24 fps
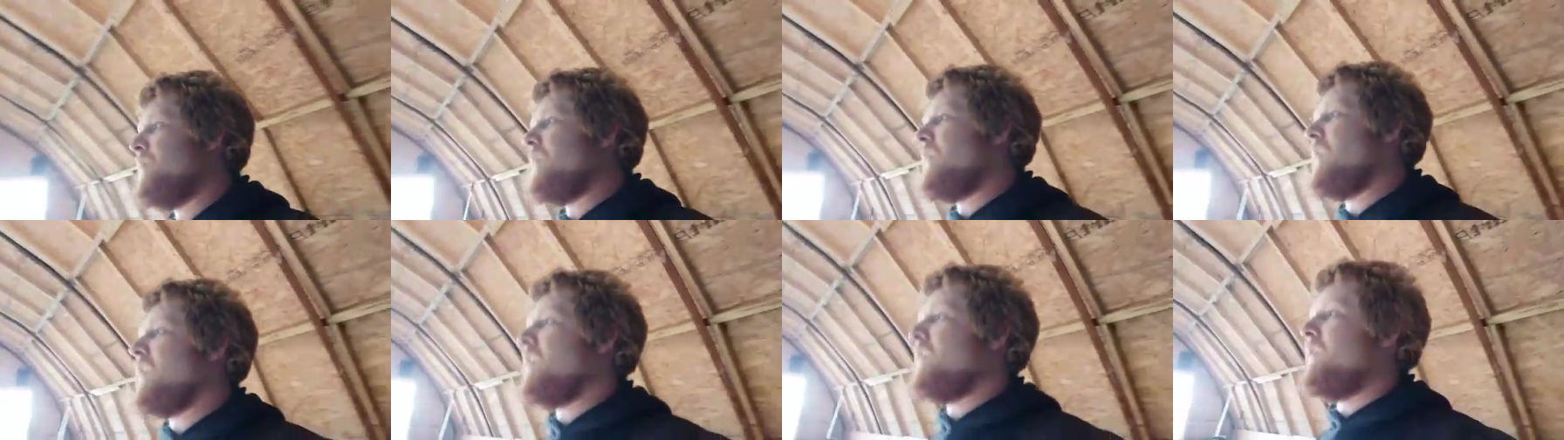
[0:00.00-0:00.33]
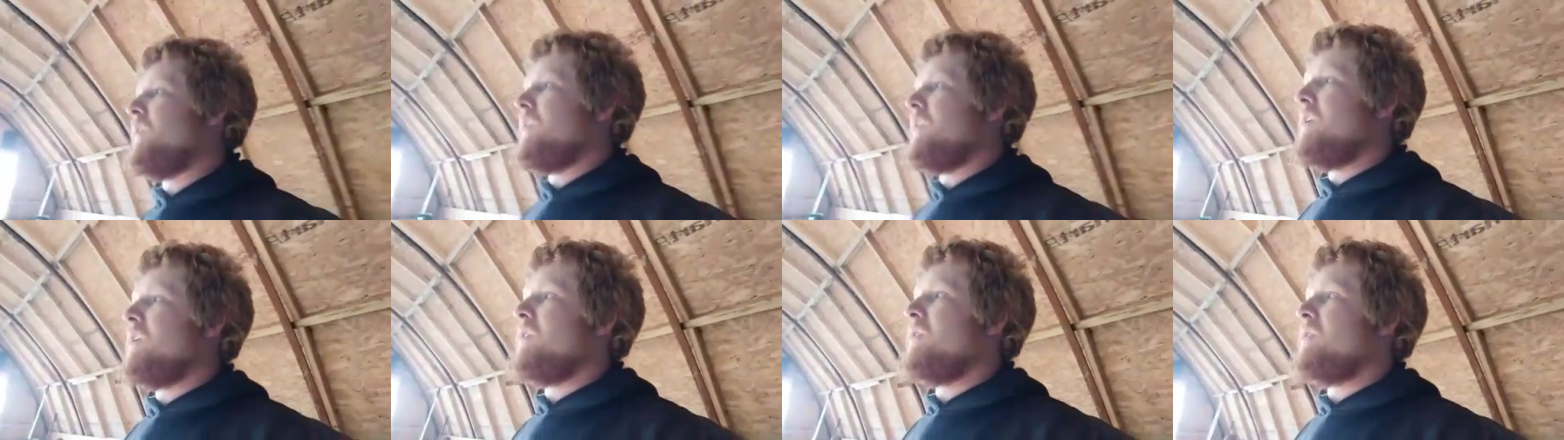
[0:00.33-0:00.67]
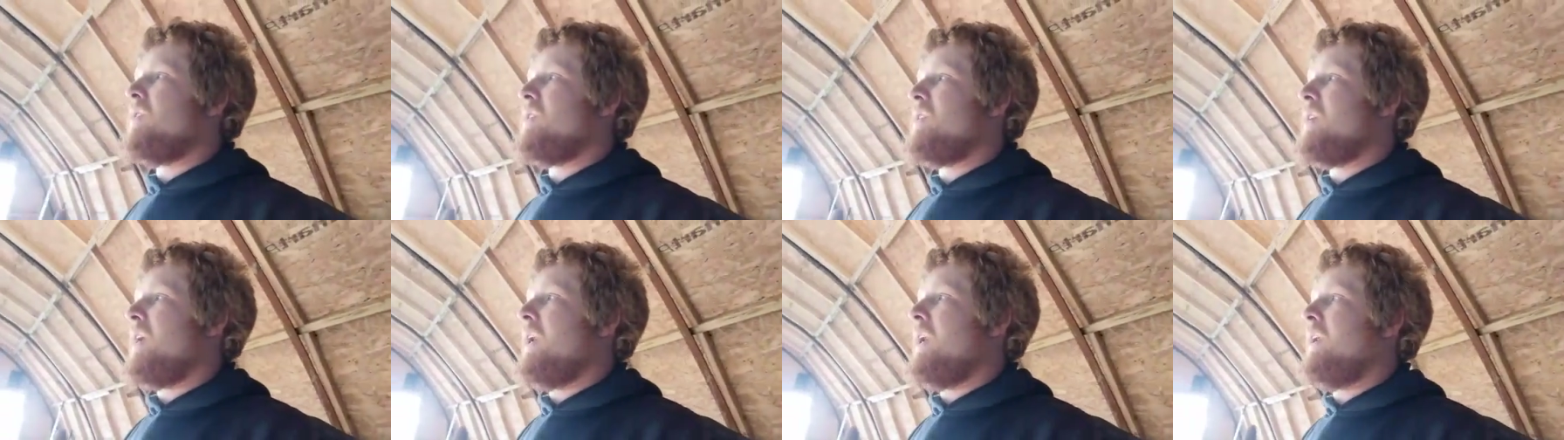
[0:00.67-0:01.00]
If he goes
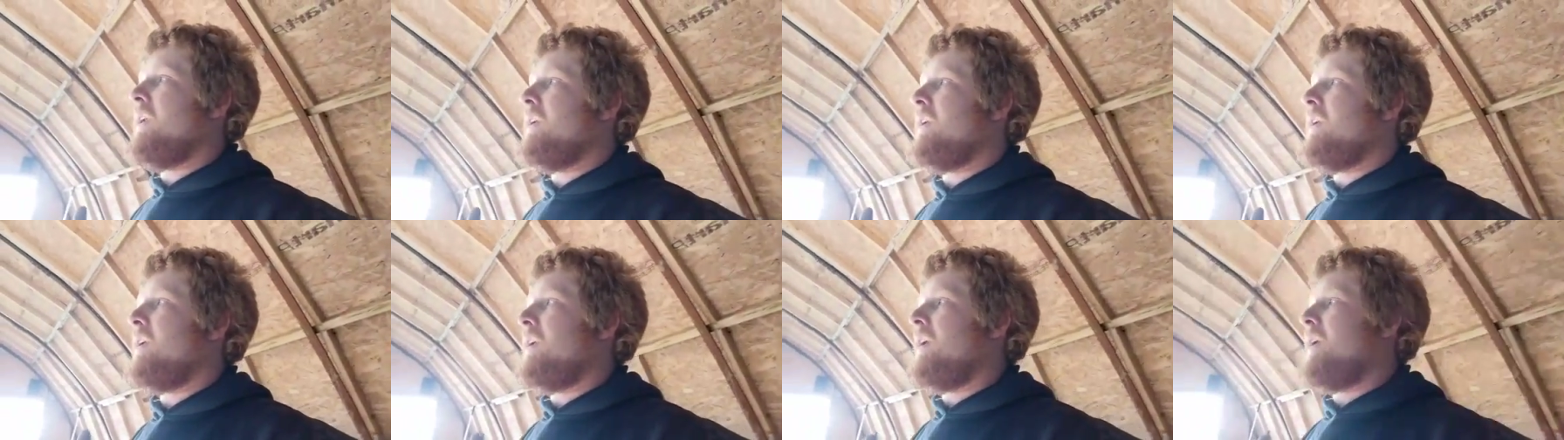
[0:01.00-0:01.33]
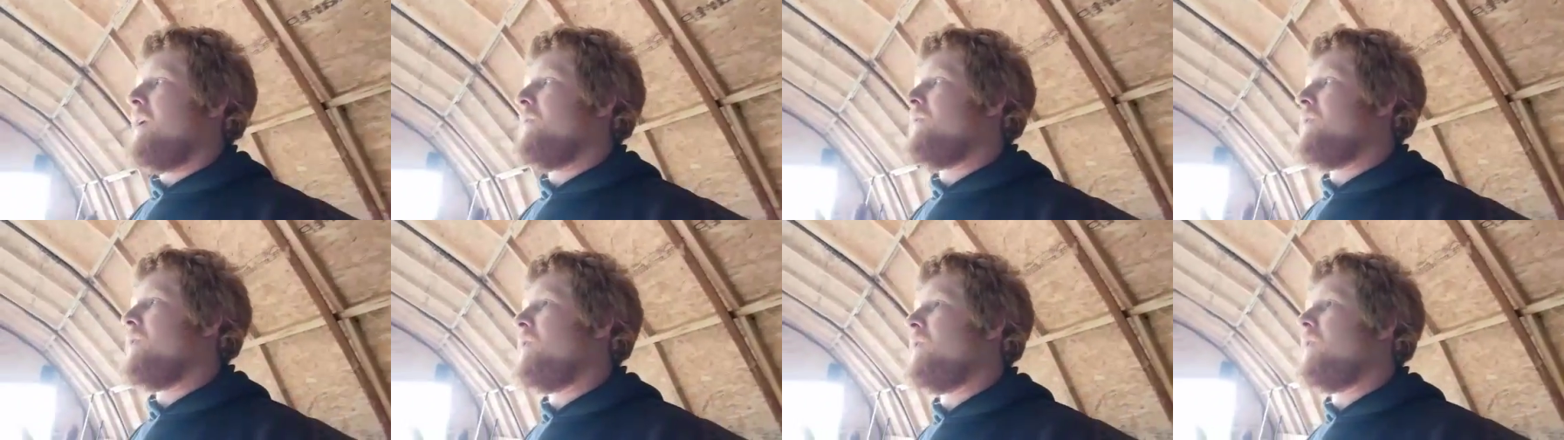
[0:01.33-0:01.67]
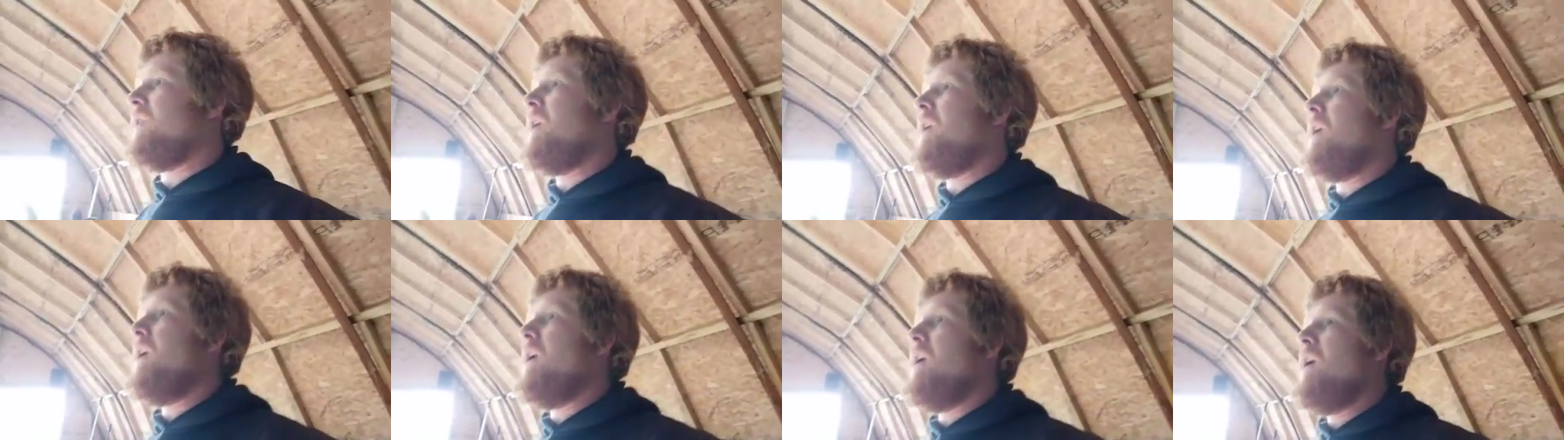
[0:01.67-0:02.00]
to sell it, I'll have
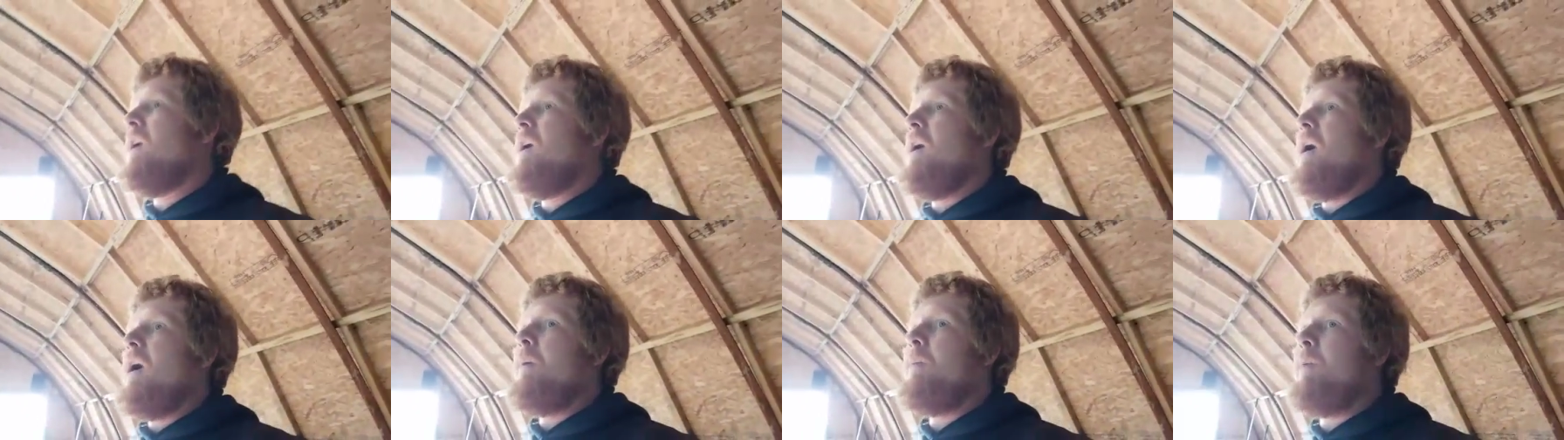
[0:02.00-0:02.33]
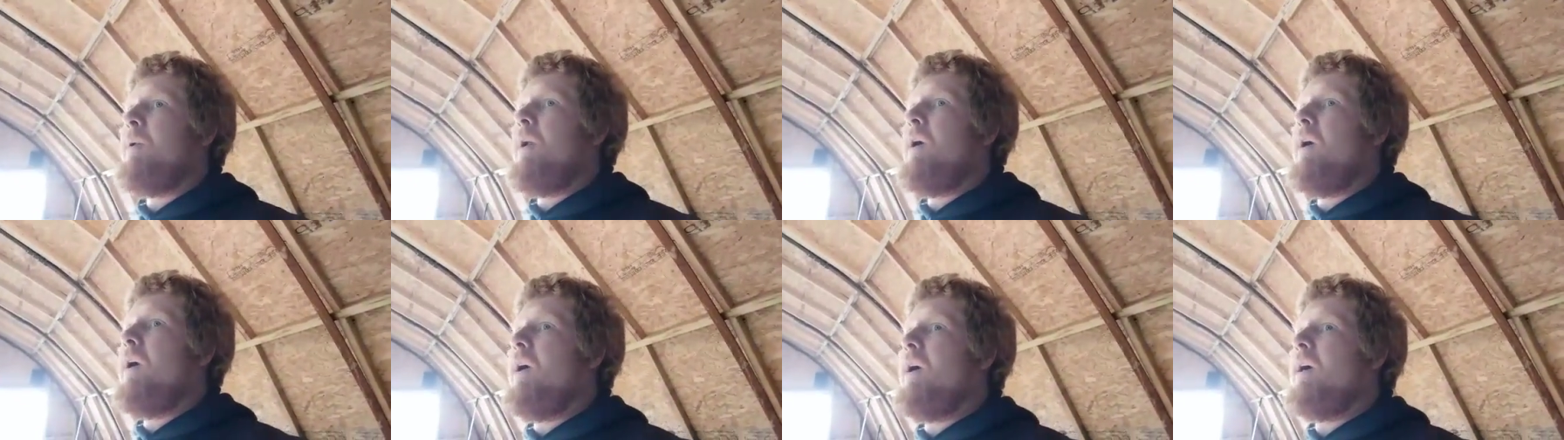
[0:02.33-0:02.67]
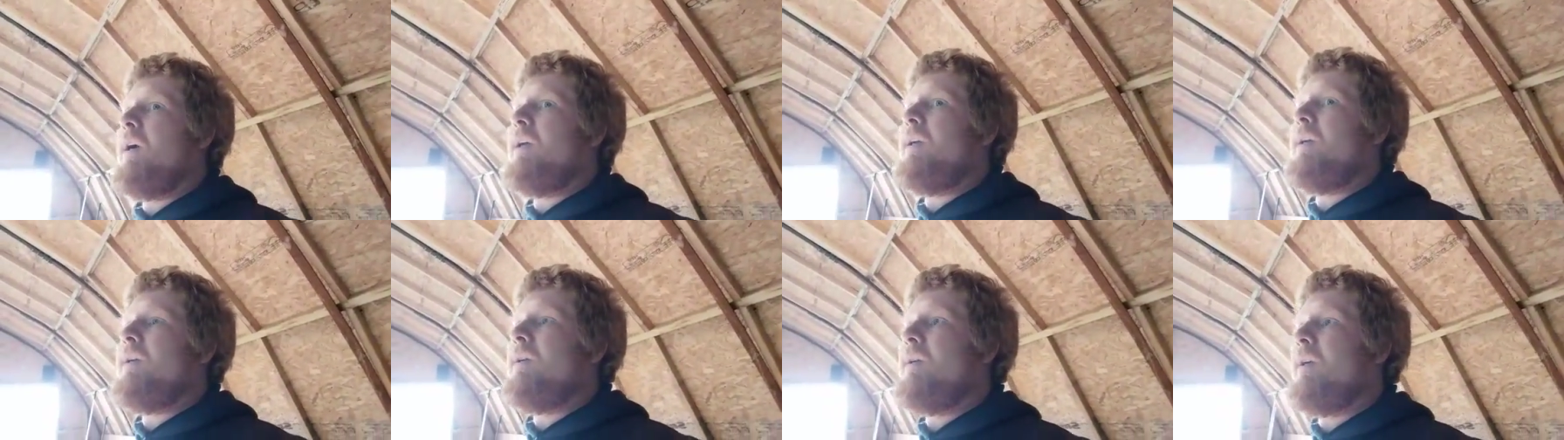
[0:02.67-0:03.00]
to
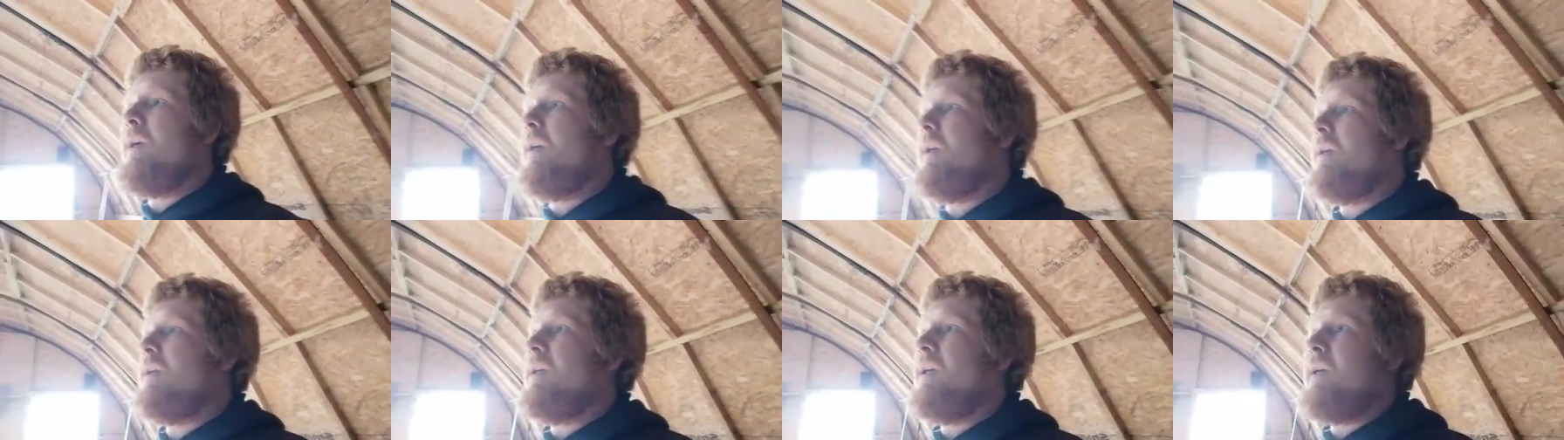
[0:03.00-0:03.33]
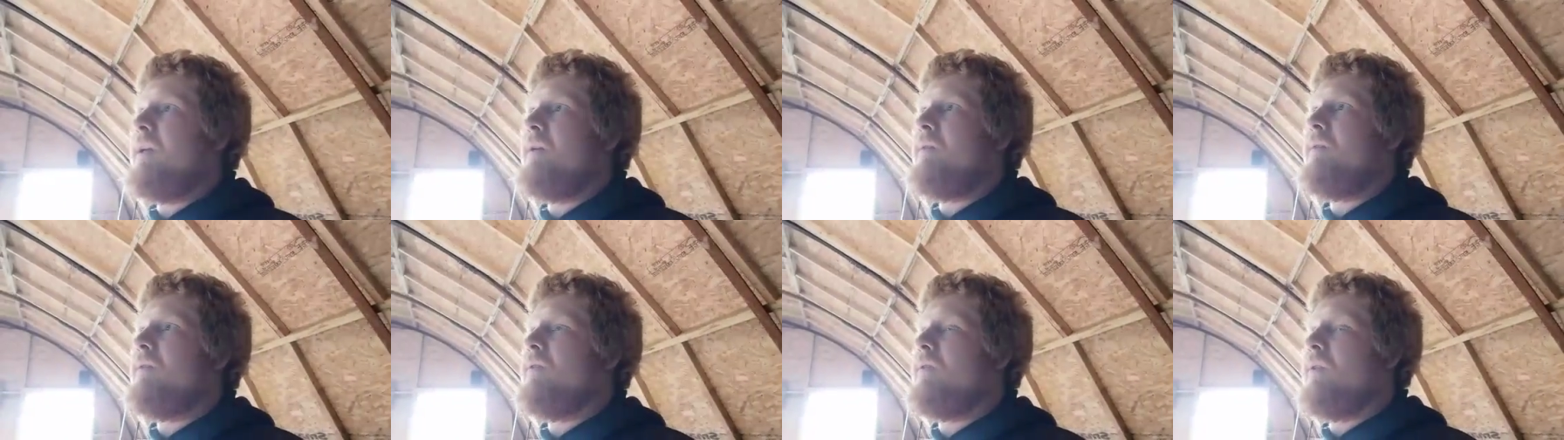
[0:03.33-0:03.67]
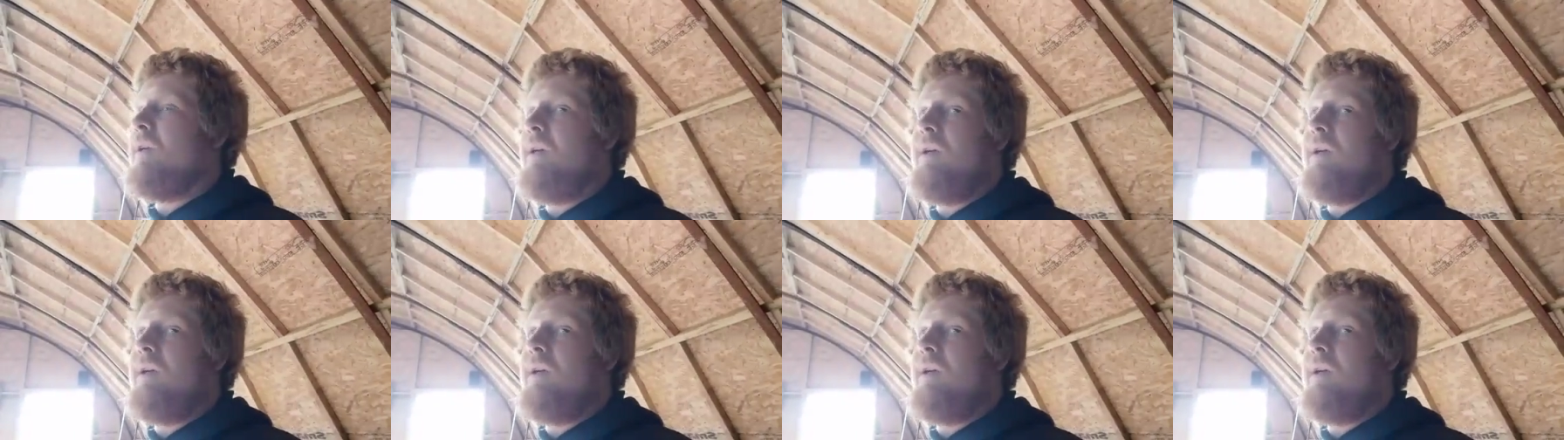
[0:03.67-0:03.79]
apply and get